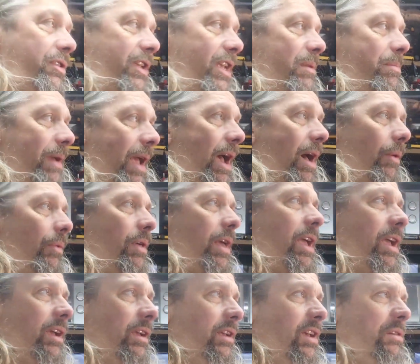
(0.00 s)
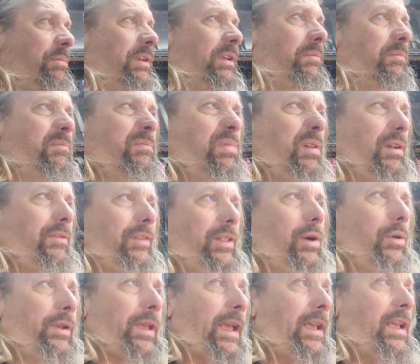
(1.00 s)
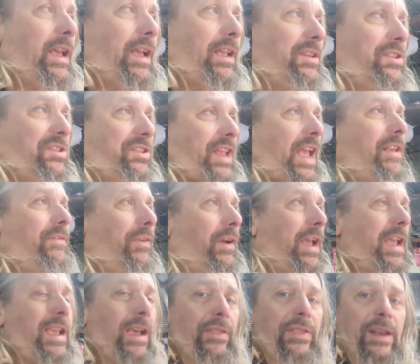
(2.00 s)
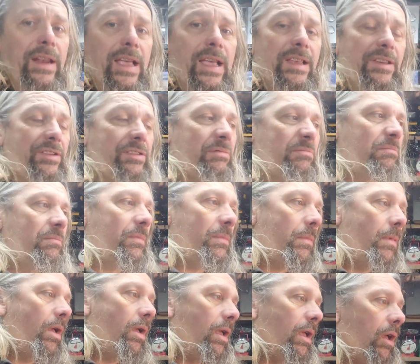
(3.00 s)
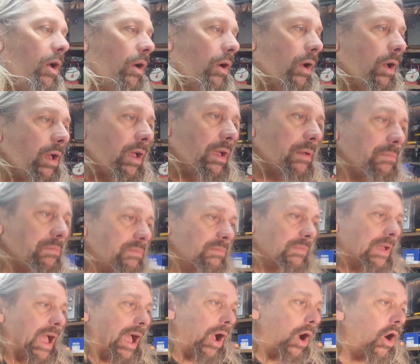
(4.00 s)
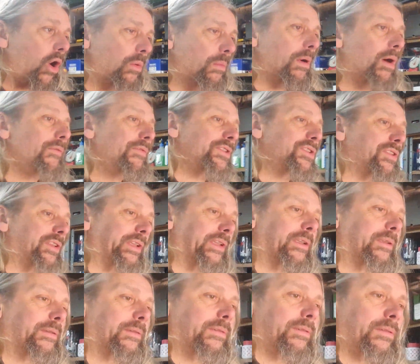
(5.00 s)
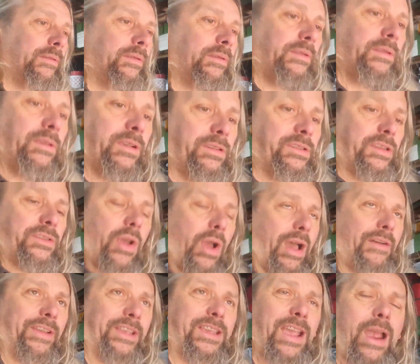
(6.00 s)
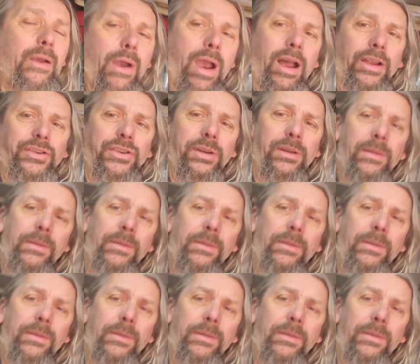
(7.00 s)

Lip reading: keep it out there. It'll be perfectly okay. It's safer here than it is at home, obviously, because I don't have a garage.